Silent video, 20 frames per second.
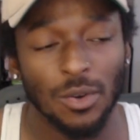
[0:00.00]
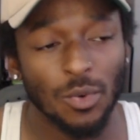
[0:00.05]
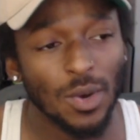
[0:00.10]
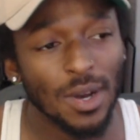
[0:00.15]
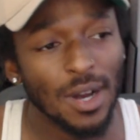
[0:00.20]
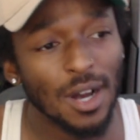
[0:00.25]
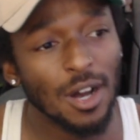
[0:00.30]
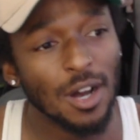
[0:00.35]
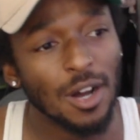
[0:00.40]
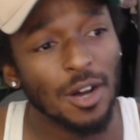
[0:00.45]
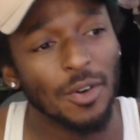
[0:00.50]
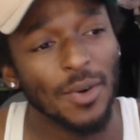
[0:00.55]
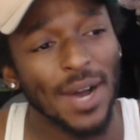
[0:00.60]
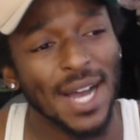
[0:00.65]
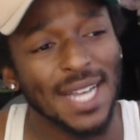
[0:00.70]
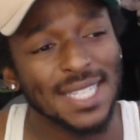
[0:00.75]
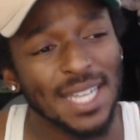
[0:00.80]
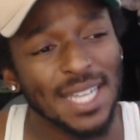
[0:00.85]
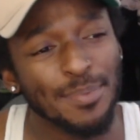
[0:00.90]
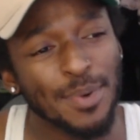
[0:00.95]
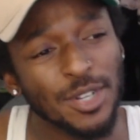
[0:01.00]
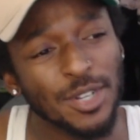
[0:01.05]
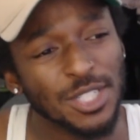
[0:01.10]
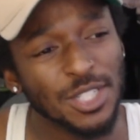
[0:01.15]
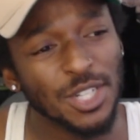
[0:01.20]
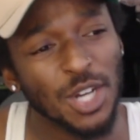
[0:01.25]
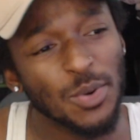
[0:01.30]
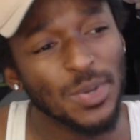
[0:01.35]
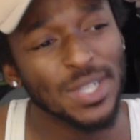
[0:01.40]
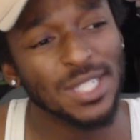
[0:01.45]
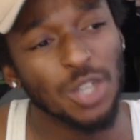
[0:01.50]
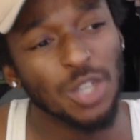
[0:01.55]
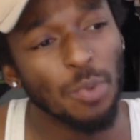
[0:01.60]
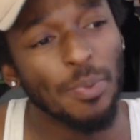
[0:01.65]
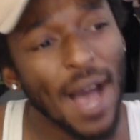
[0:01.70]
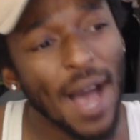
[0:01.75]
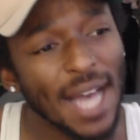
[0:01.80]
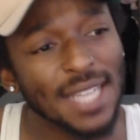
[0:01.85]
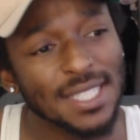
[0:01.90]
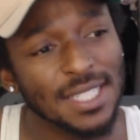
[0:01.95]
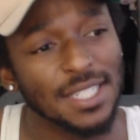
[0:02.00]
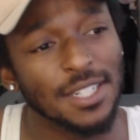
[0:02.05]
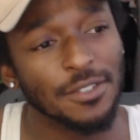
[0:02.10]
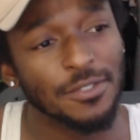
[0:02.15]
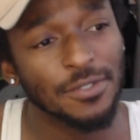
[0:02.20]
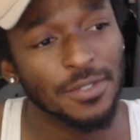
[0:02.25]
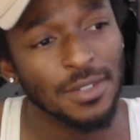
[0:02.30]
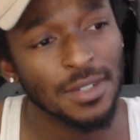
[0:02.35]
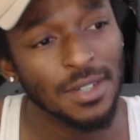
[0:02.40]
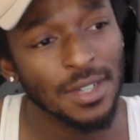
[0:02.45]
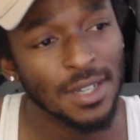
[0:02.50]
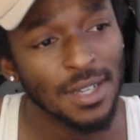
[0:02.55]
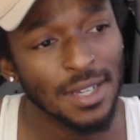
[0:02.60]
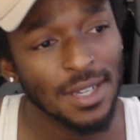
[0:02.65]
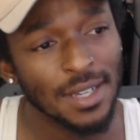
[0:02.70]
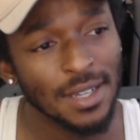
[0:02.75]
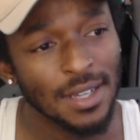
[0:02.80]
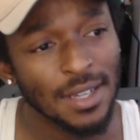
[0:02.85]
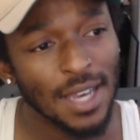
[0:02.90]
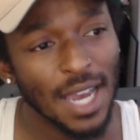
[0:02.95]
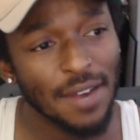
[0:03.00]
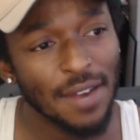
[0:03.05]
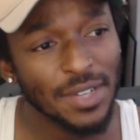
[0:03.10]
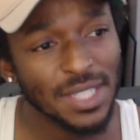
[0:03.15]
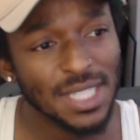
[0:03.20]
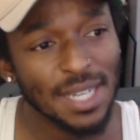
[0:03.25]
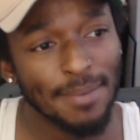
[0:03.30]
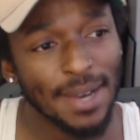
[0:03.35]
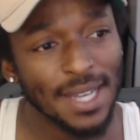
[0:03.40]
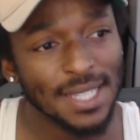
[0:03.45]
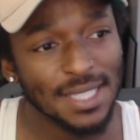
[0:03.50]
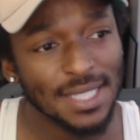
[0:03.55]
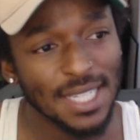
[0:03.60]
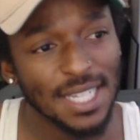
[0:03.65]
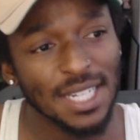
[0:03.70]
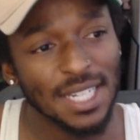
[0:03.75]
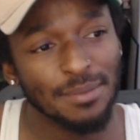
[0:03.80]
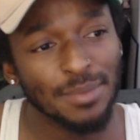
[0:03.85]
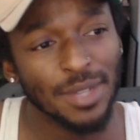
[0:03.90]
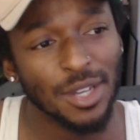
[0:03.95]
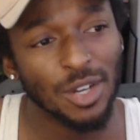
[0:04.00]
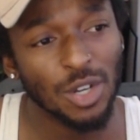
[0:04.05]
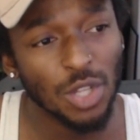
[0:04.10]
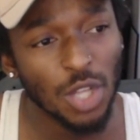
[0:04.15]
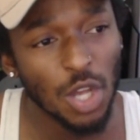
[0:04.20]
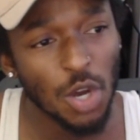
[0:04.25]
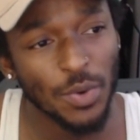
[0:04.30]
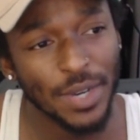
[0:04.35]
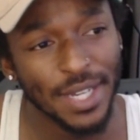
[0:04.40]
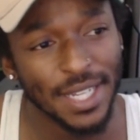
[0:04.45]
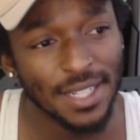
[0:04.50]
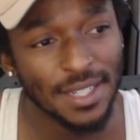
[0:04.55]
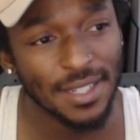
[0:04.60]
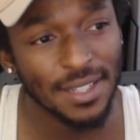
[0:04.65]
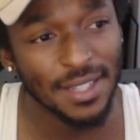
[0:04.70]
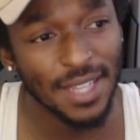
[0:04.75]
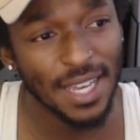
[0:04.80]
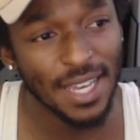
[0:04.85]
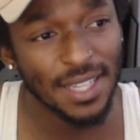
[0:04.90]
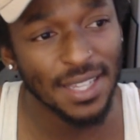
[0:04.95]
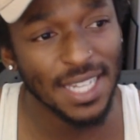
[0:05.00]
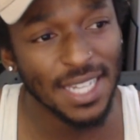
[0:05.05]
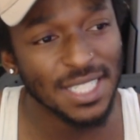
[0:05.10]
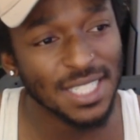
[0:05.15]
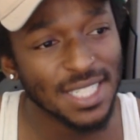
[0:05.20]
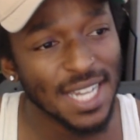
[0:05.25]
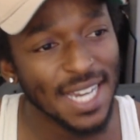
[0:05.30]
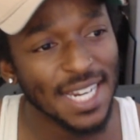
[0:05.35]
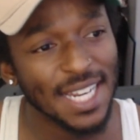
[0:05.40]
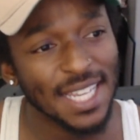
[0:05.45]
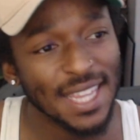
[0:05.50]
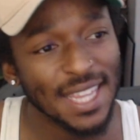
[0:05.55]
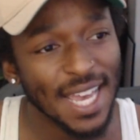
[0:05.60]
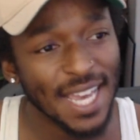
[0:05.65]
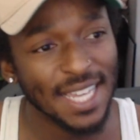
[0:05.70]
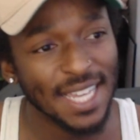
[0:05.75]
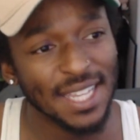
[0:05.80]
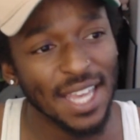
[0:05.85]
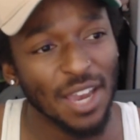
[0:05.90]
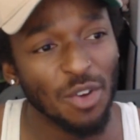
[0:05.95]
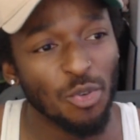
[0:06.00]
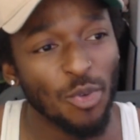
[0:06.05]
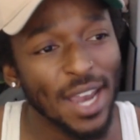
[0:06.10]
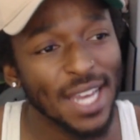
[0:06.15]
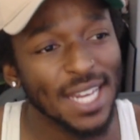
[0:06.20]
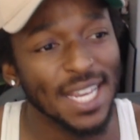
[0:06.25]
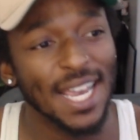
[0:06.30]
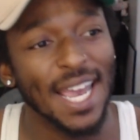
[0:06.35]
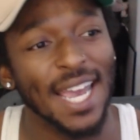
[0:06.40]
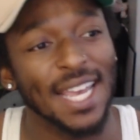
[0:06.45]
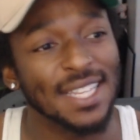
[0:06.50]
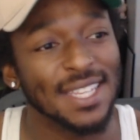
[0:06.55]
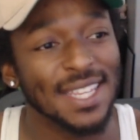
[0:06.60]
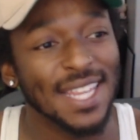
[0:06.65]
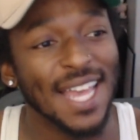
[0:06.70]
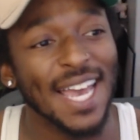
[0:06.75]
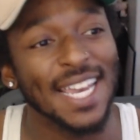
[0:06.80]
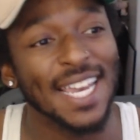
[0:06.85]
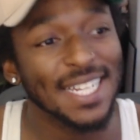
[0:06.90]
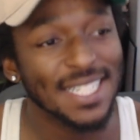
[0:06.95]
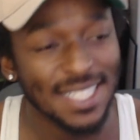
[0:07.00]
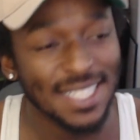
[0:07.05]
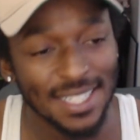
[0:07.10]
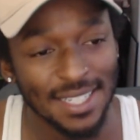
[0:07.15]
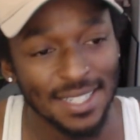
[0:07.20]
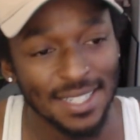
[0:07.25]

Oh, why is that person always so positive? Every time I see them, they're glowing. They shining light. They radiating light.